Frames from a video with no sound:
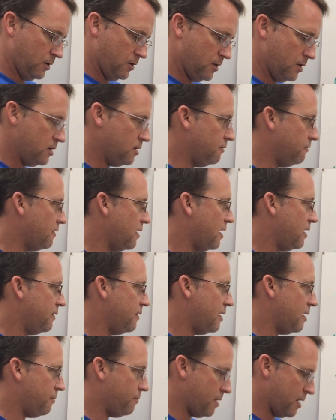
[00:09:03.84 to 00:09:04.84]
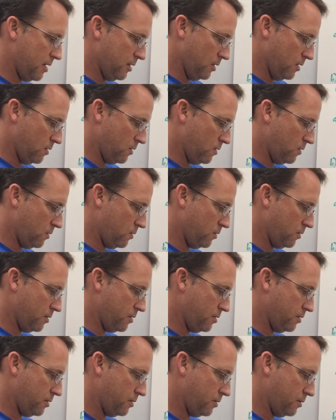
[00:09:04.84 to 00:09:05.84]
And then divide that by log
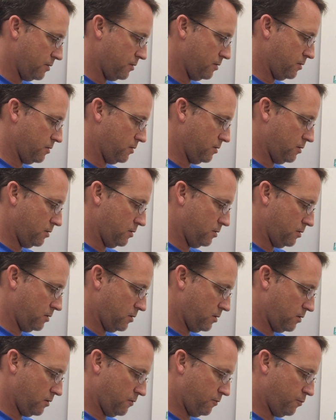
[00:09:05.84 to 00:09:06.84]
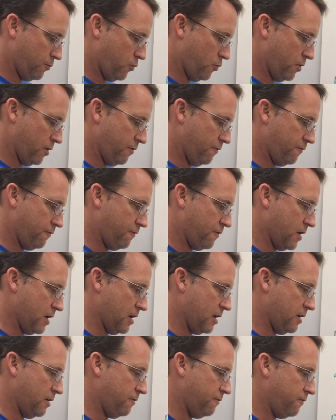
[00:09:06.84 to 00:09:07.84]
of
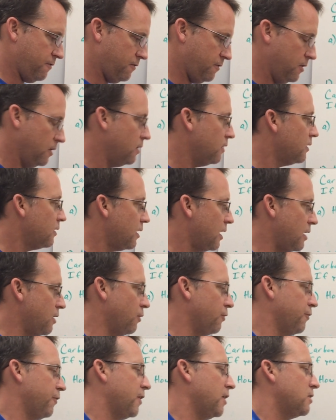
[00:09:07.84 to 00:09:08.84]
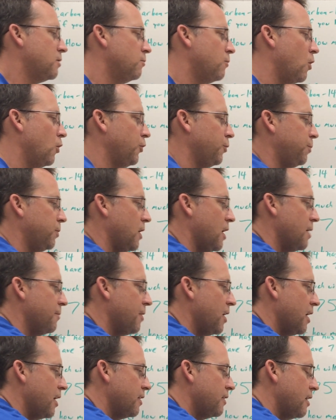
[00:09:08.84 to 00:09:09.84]
0.5. And don't forget to multiply
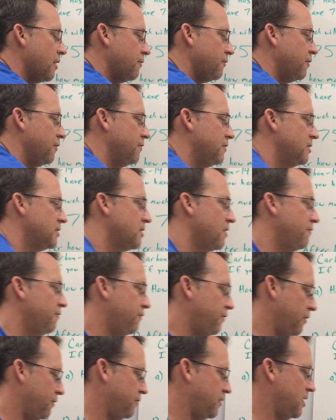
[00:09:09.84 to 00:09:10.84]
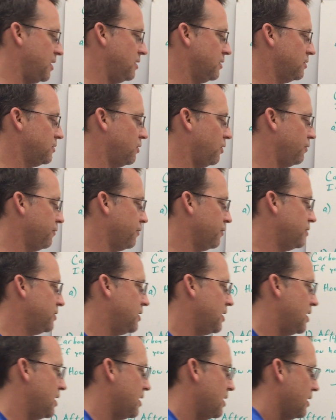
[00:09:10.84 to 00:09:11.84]
by that 5715 to solve for
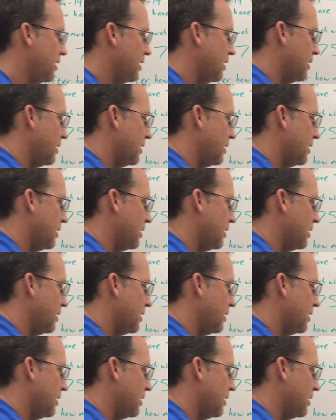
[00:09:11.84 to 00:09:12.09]
T.